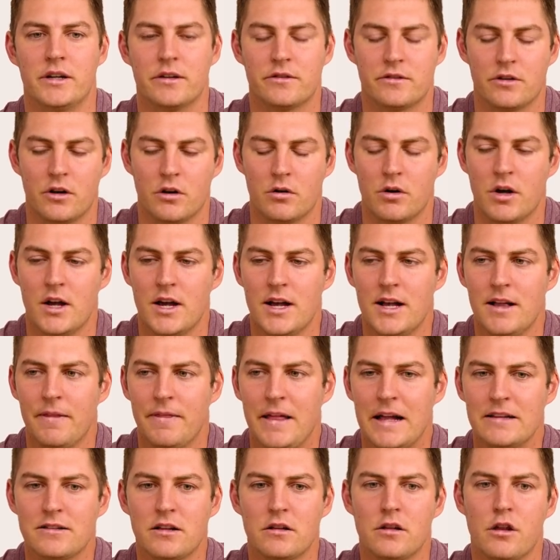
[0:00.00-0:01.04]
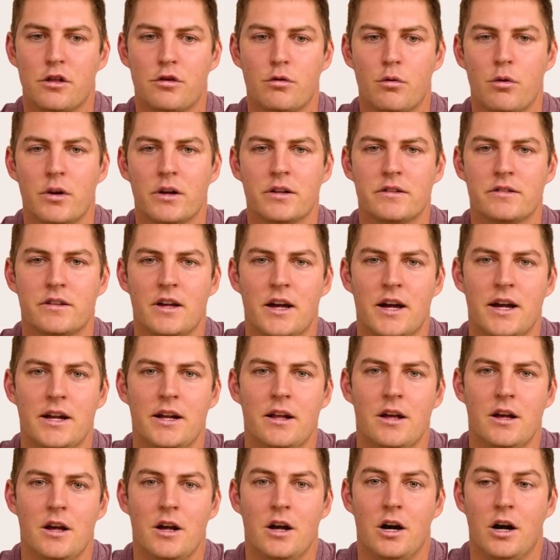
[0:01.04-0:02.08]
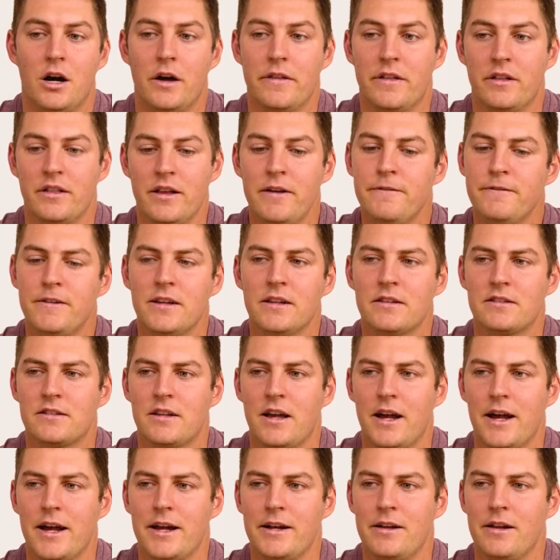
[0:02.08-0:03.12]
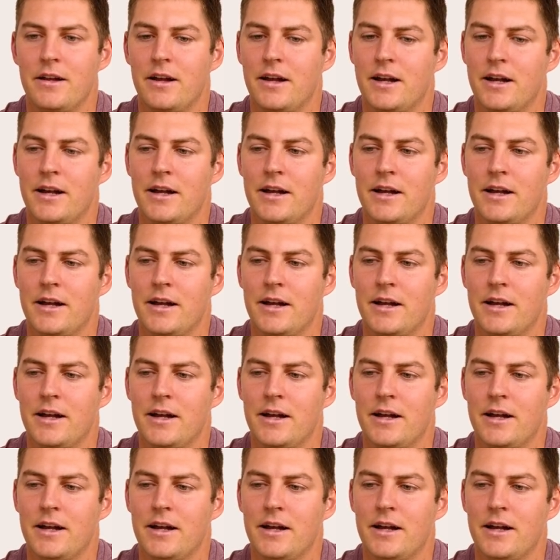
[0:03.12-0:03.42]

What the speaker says: So that's on the throwing side. On the lifting side,